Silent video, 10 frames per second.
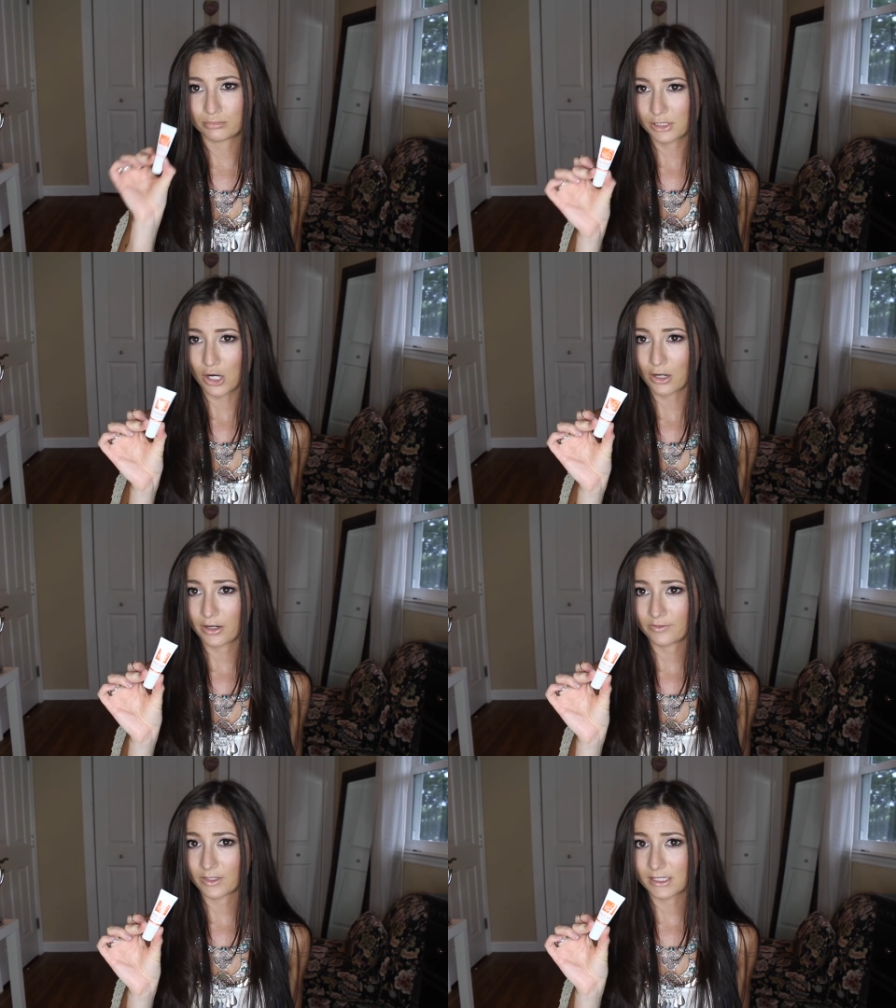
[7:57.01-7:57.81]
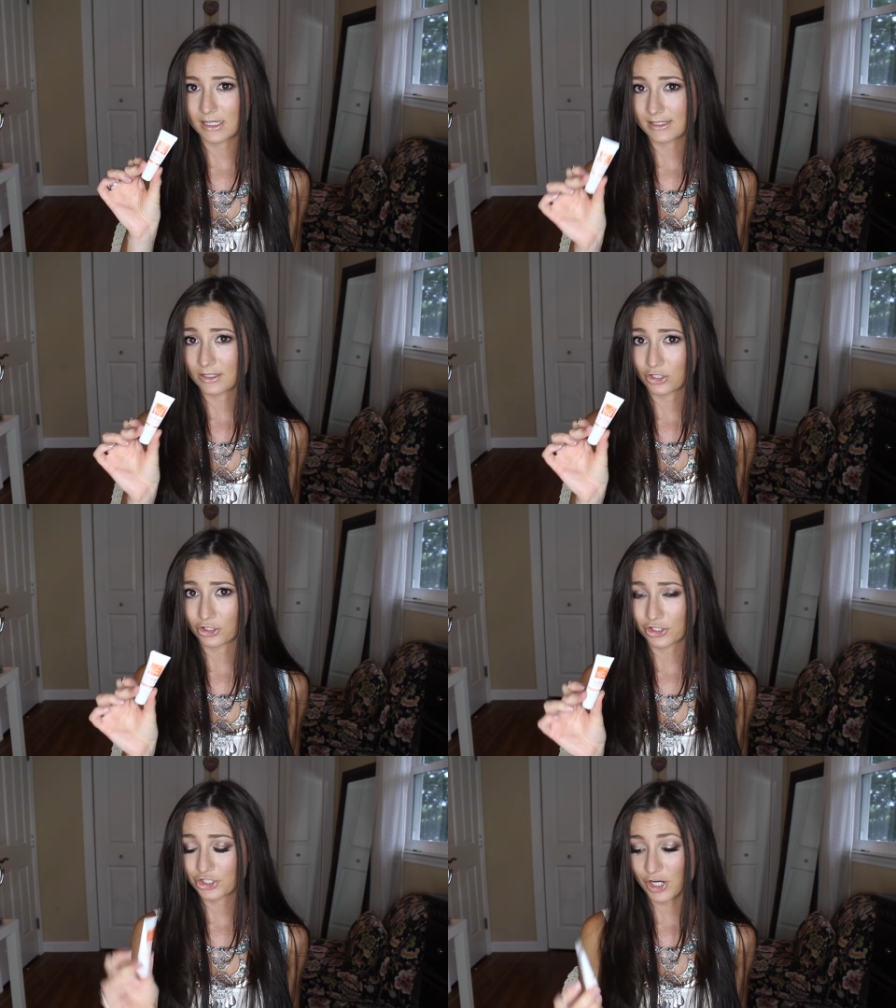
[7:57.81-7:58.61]
sorry if this isn't
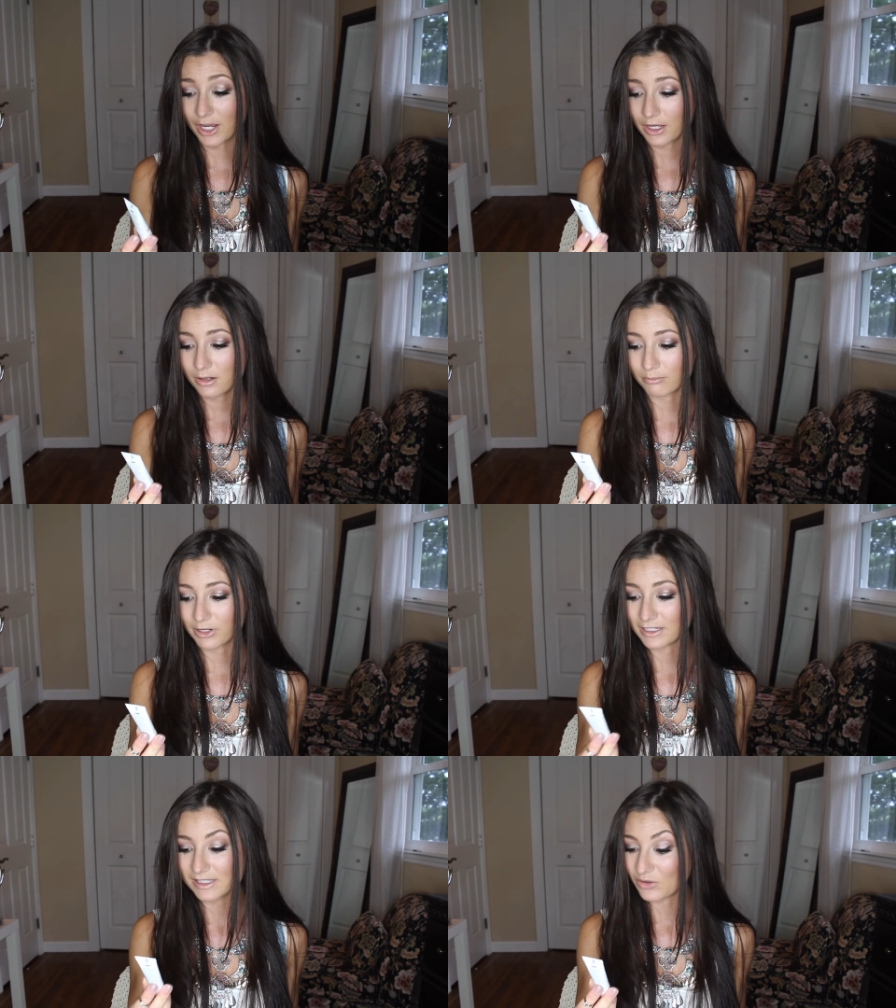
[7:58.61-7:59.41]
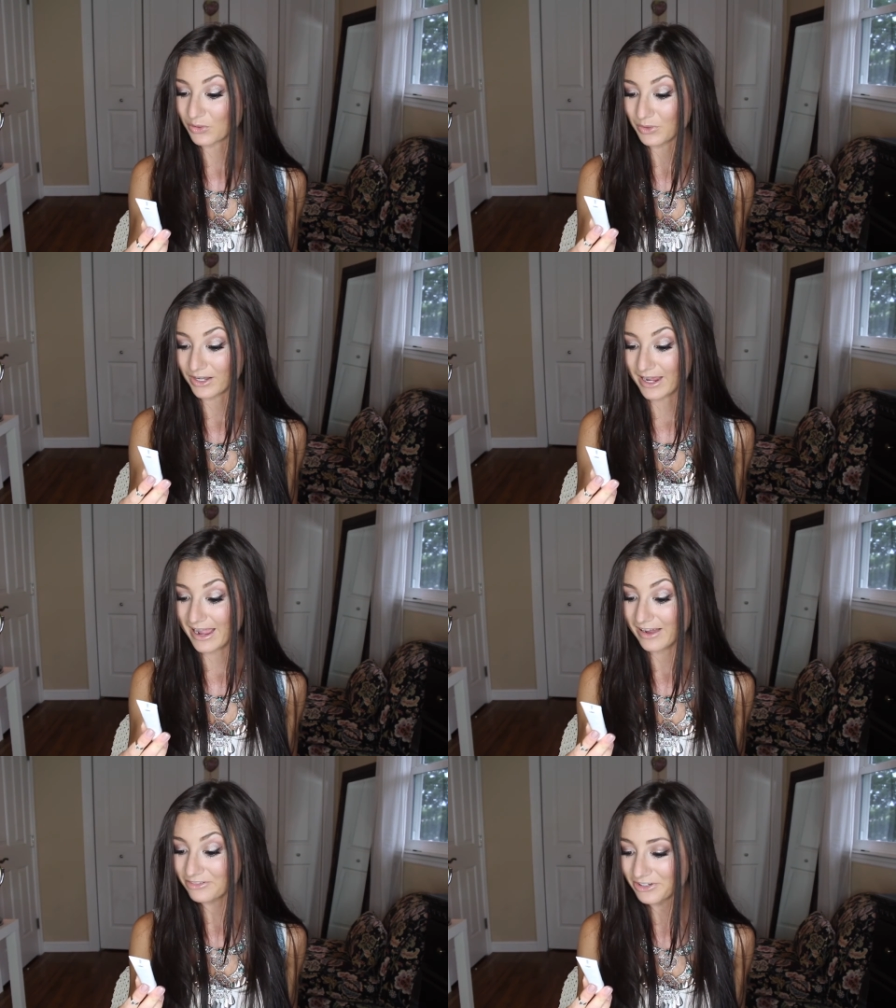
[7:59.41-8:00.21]
your shade, but it's the only one that I
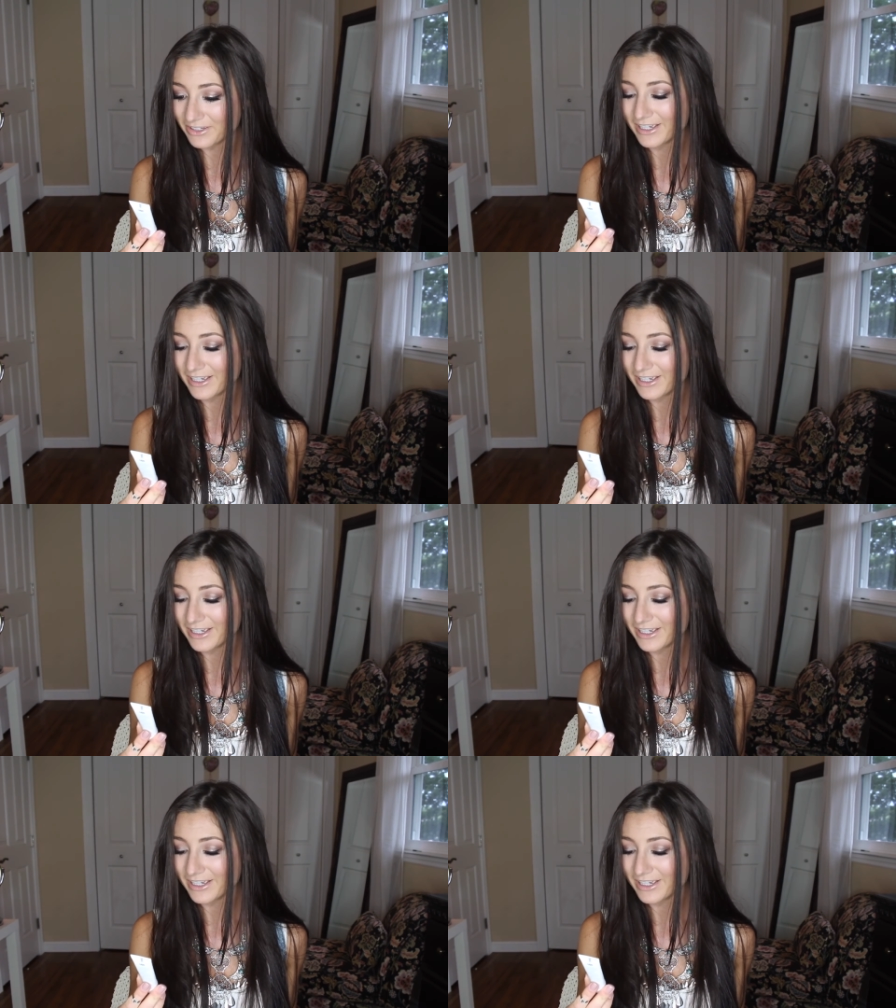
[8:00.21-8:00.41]
have.